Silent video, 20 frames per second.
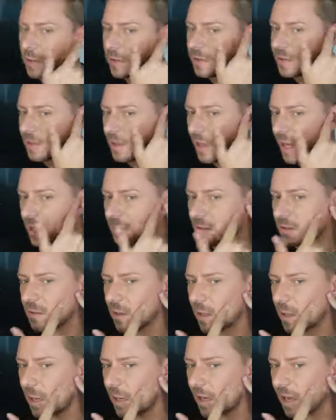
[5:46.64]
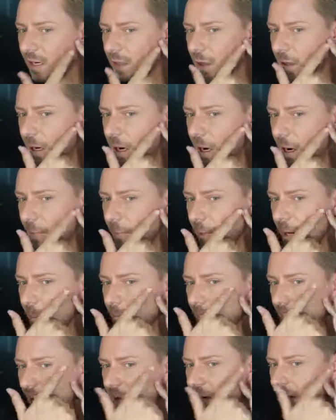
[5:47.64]
because that's the line, and
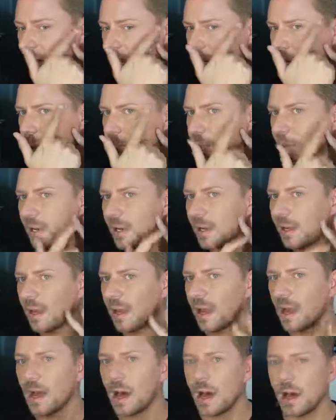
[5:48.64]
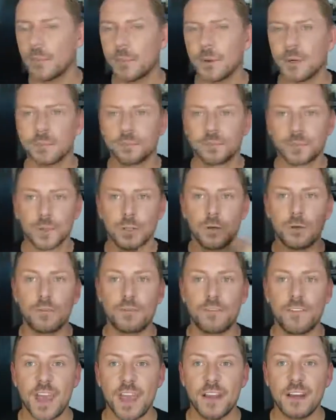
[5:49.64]
by blending it and bleeding it up, you're
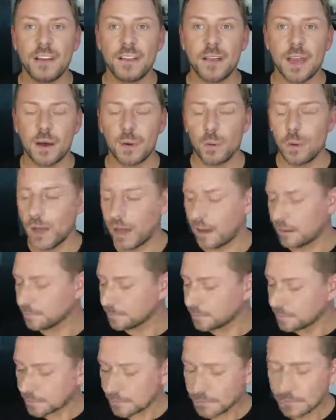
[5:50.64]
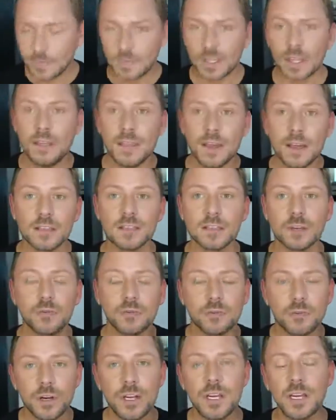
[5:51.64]
fading that away. And that's a
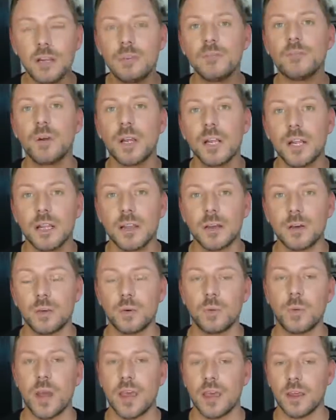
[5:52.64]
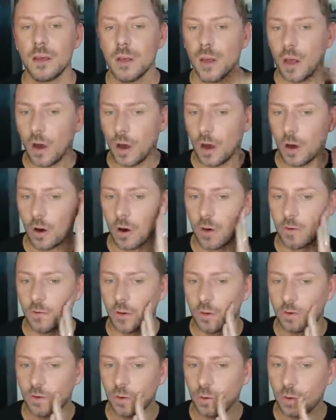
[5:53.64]
really, really good way
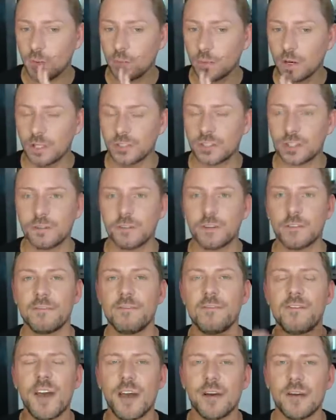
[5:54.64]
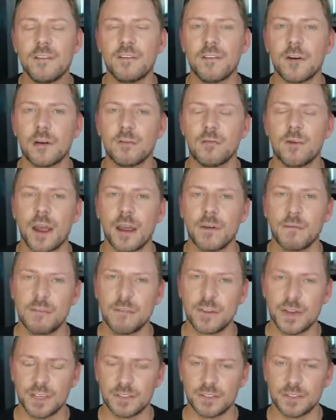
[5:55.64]
of doing blusher for very, very
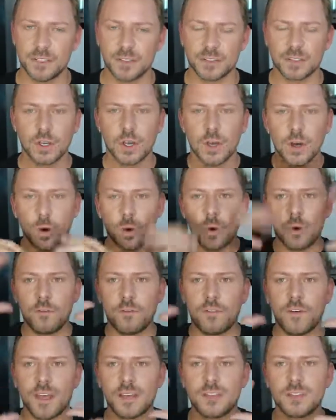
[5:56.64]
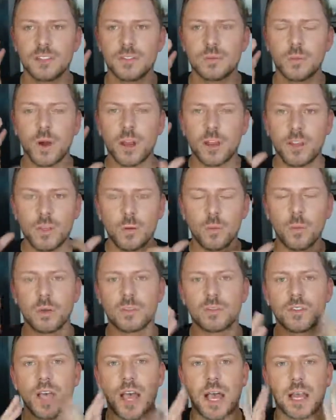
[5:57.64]
round faces or faces where you
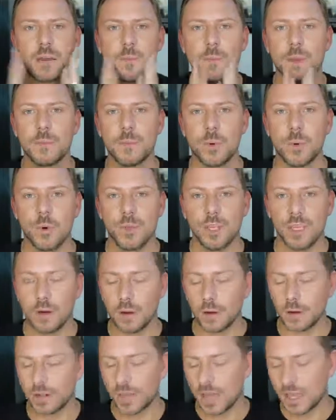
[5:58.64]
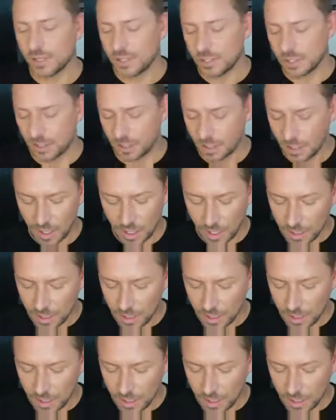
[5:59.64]
want to add a bit more elongation.